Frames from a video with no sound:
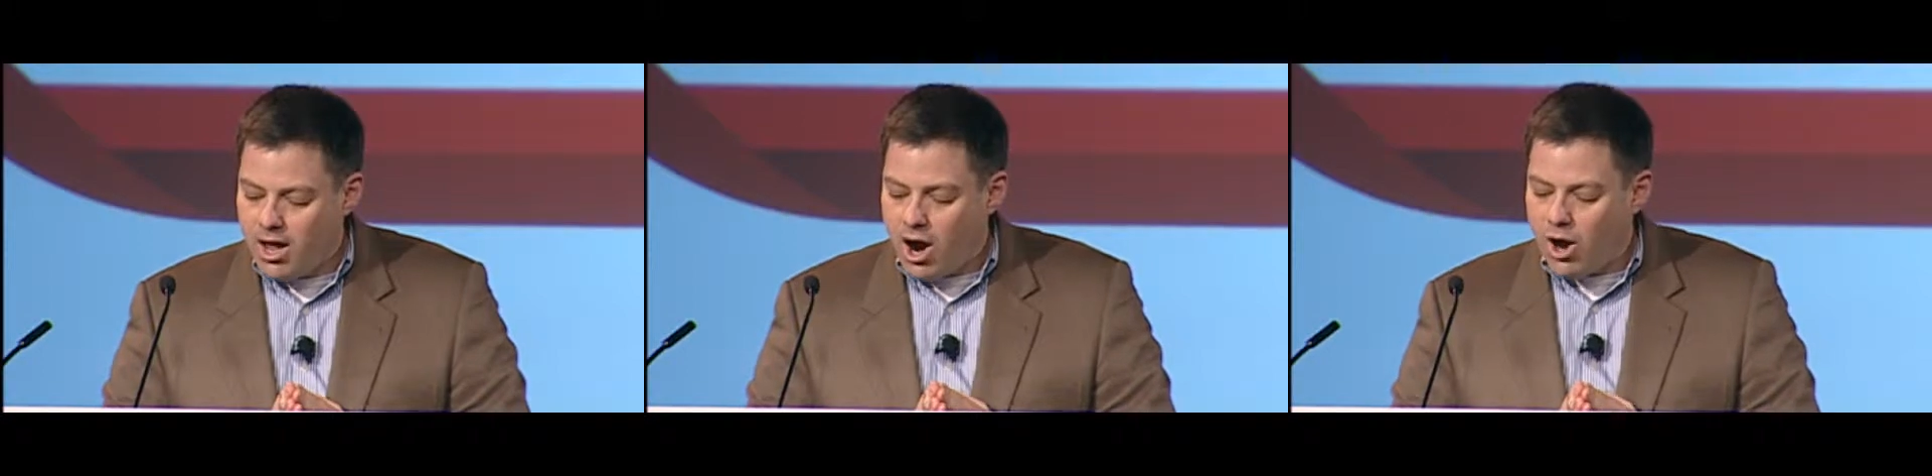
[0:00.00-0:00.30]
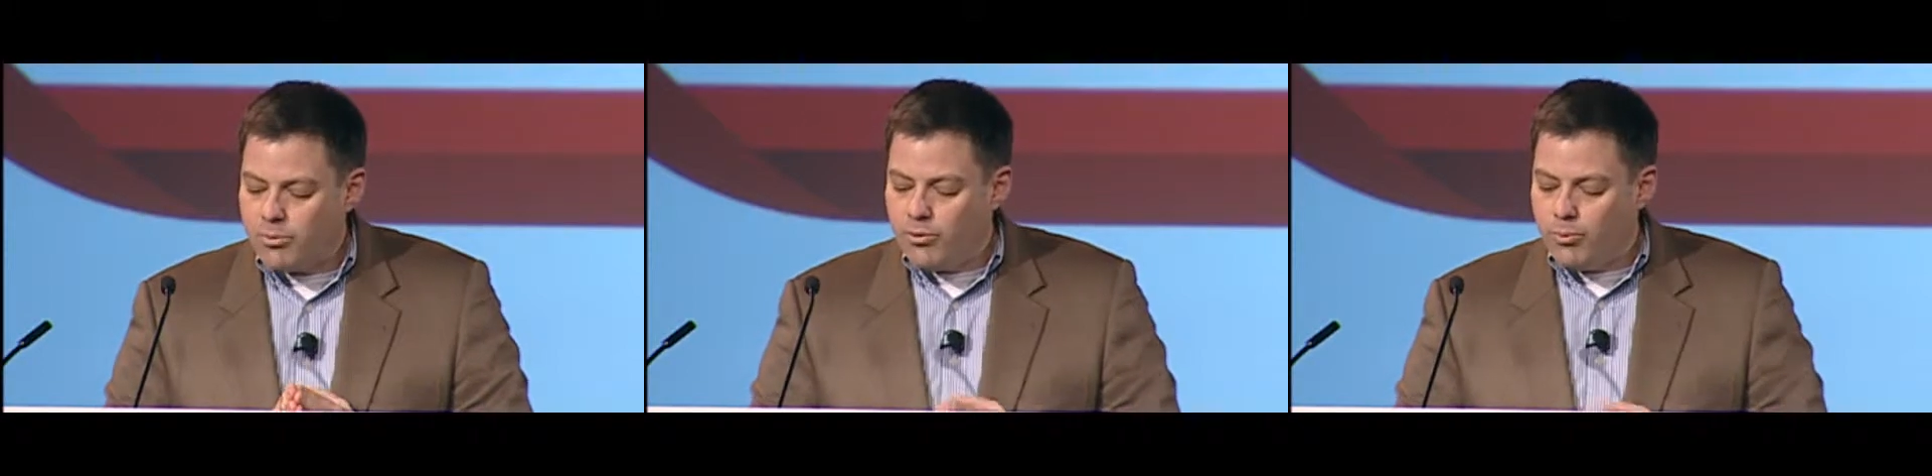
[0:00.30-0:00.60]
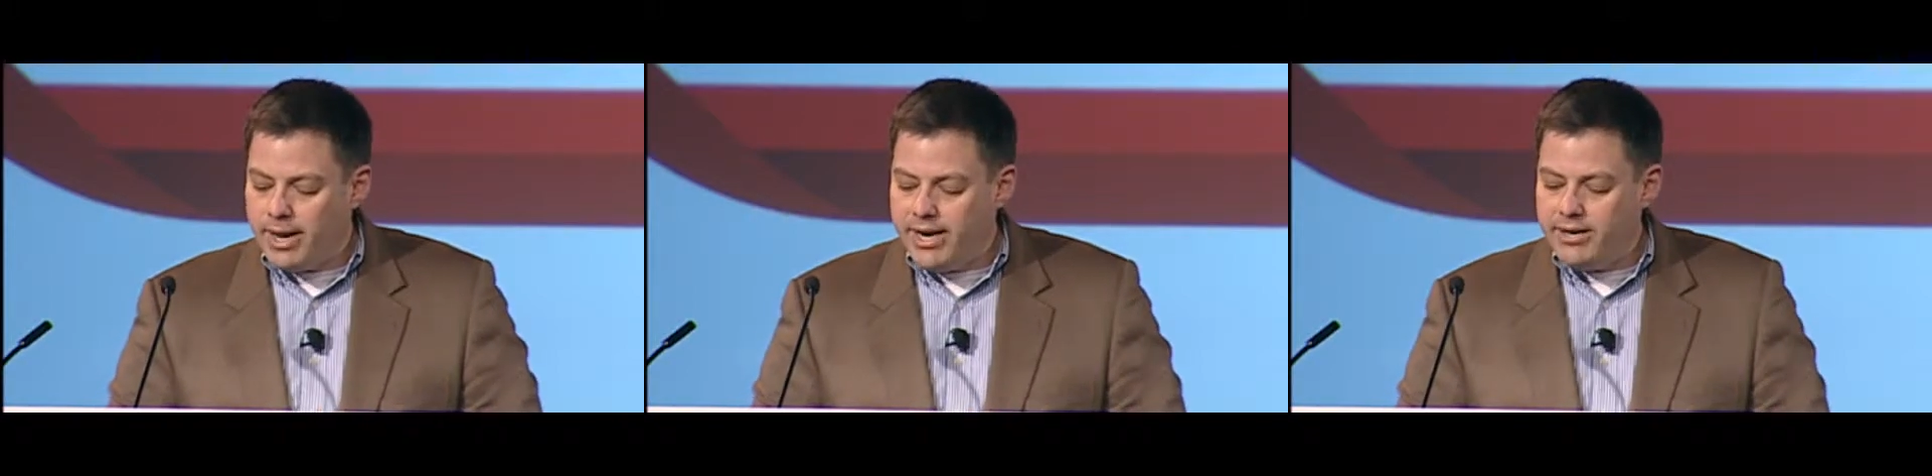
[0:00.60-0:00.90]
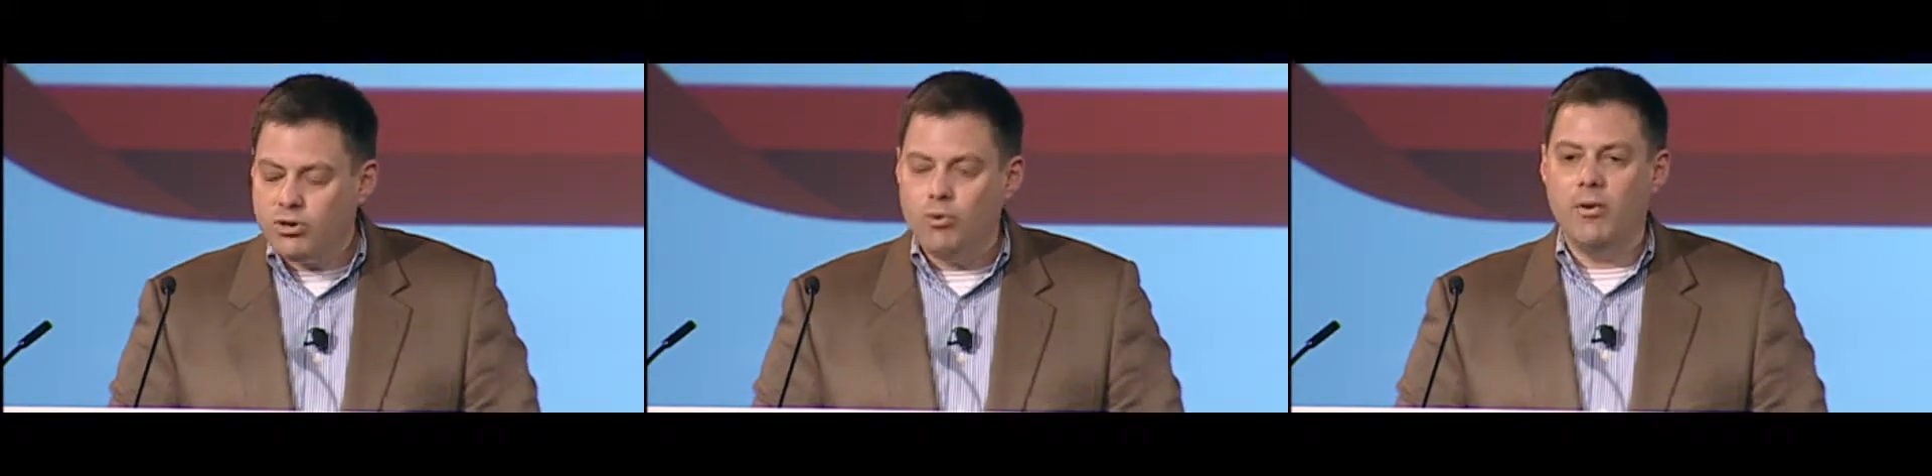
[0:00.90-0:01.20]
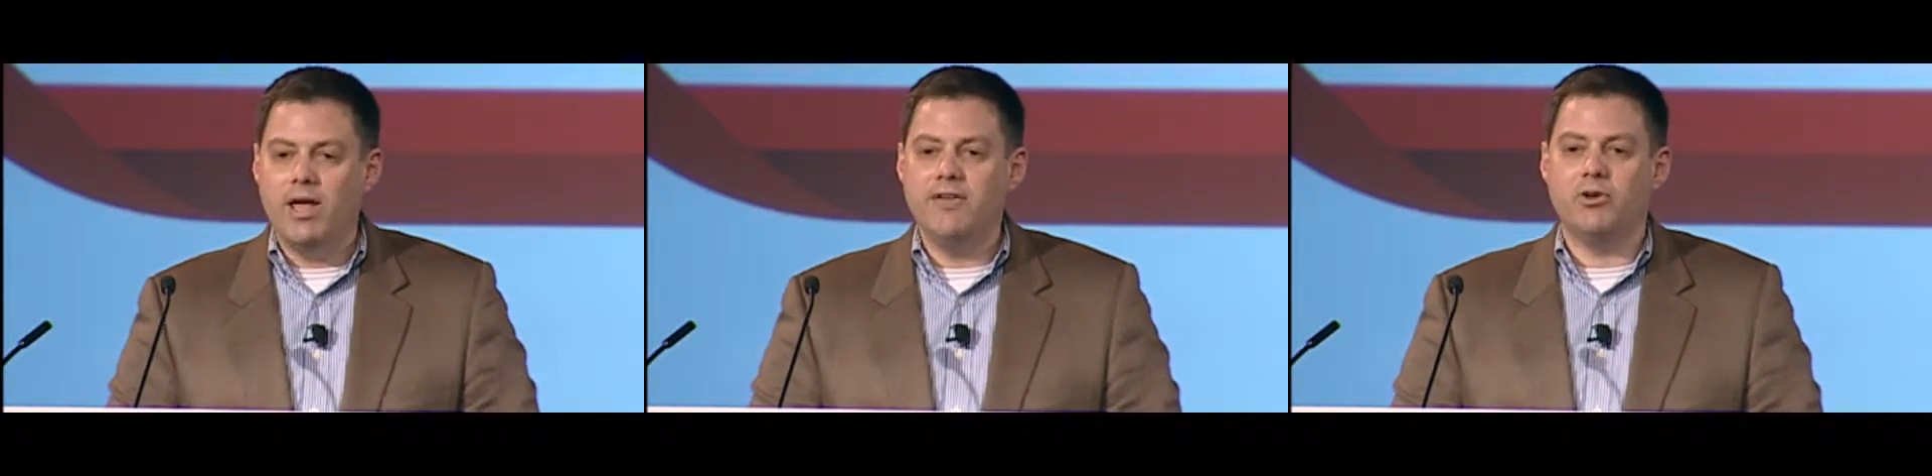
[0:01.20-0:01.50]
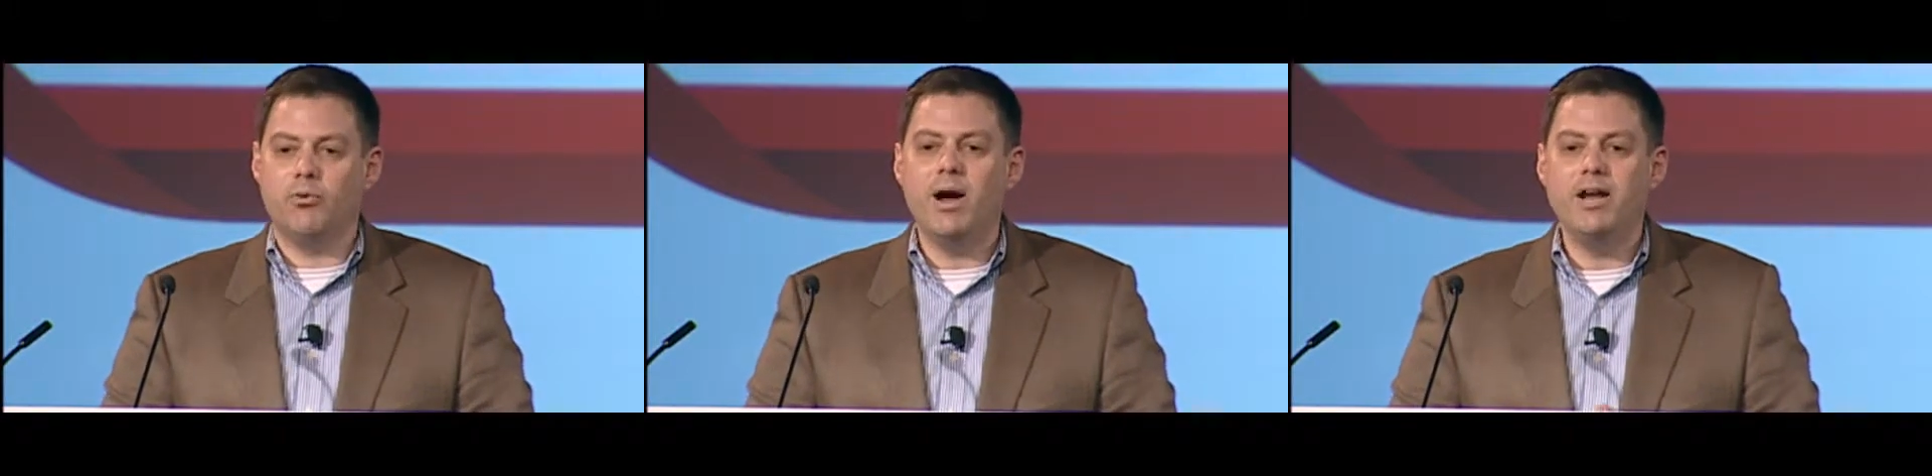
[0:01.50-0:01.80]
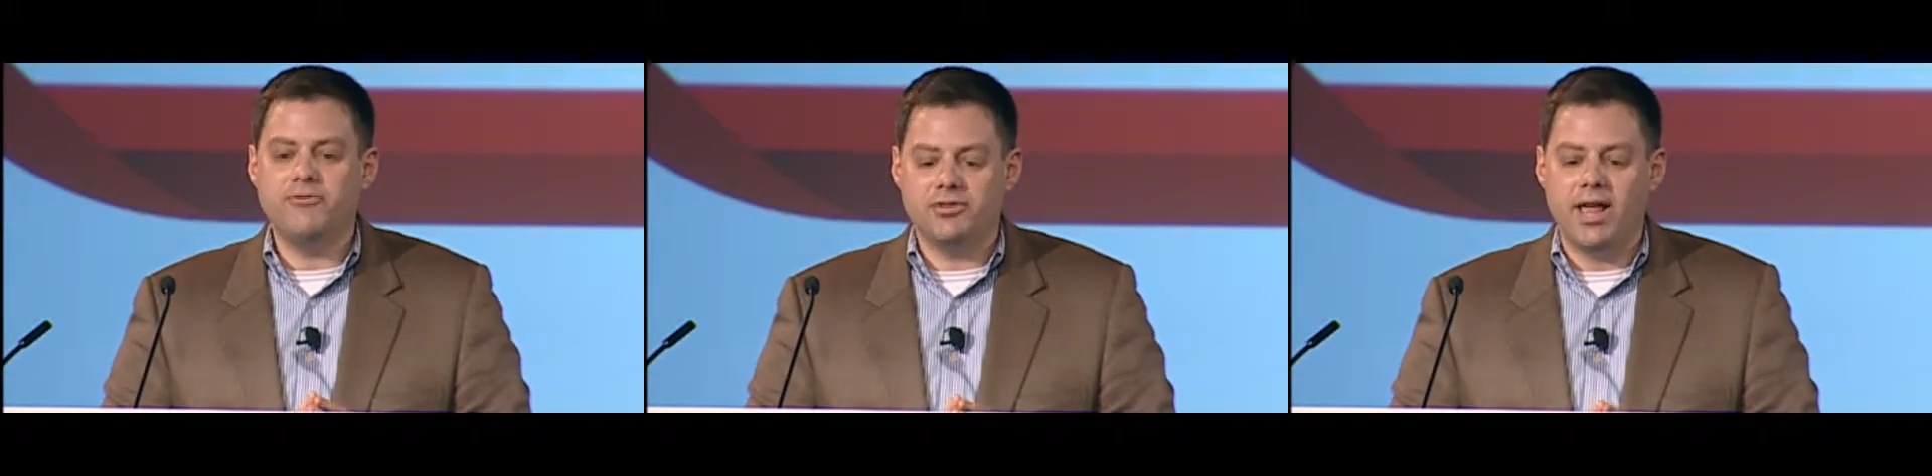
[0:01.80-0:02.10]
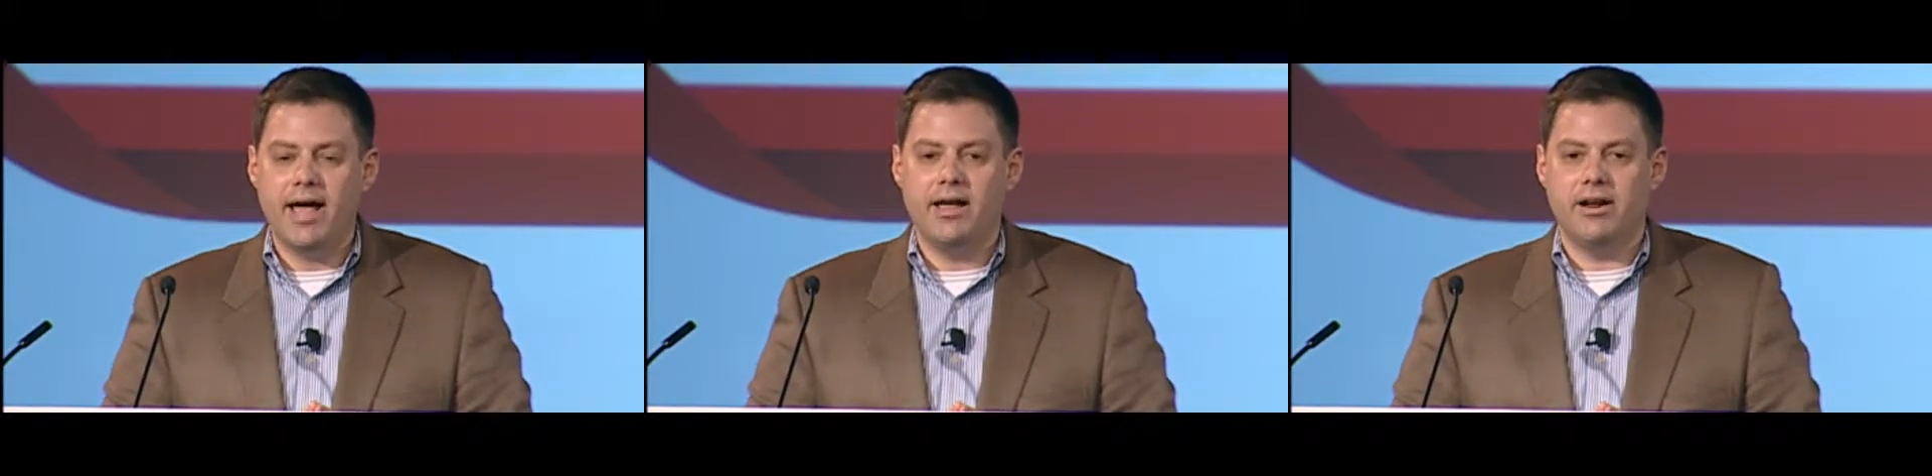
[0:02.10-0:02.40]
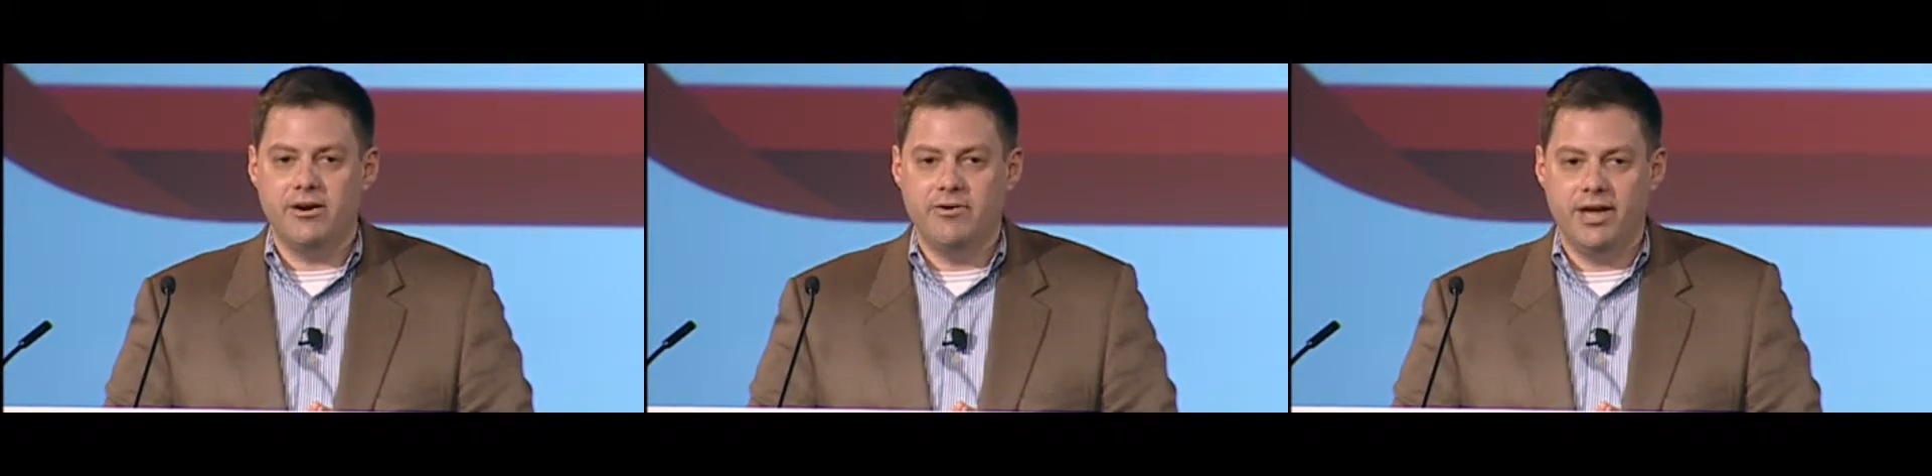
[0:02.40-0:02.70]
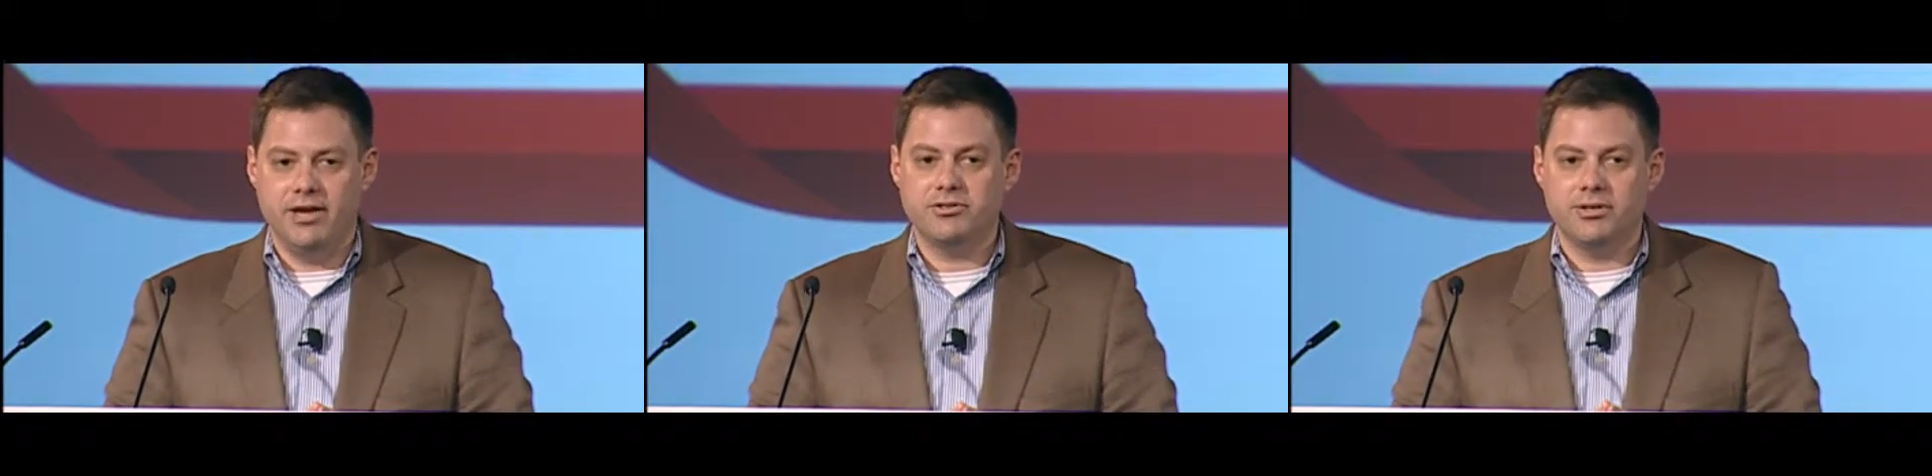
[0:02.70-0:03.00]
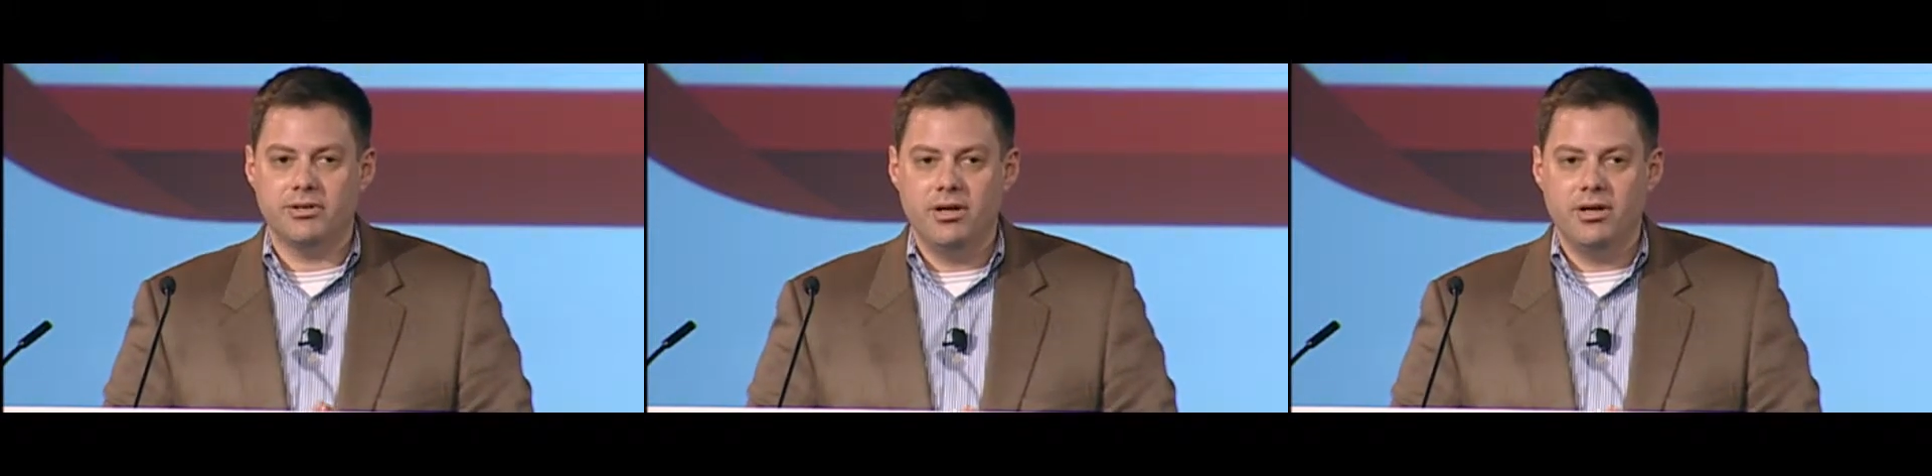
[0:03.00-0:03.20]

are we ready to wave the white flag on innovation?